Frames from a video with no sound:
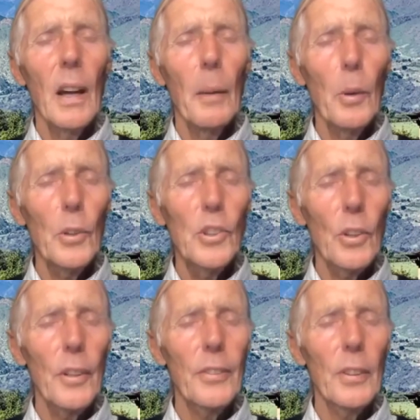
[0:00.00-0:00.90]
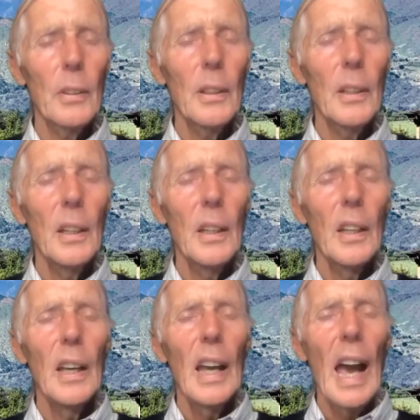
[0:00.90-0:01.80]
a more joyful,
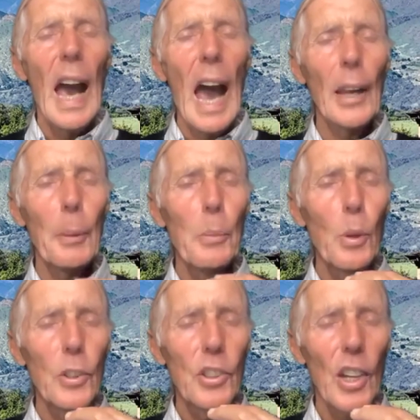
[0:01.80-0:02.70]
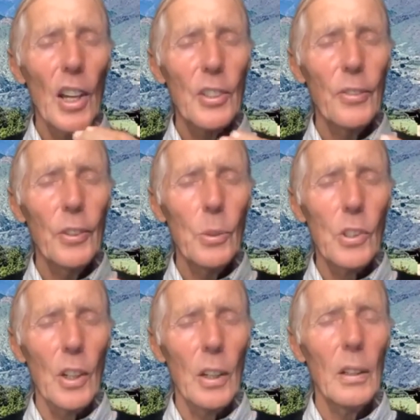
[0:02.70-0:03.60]
and a more just
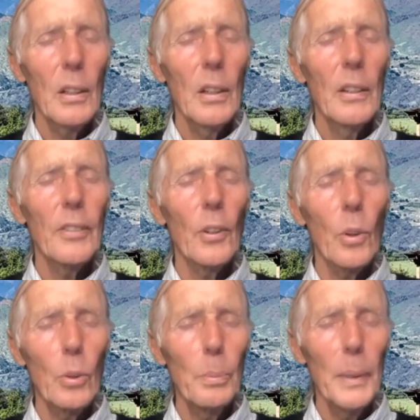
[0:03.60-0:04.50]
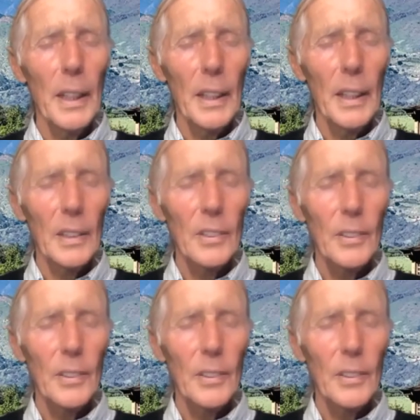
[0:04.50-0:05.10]
future for all beings.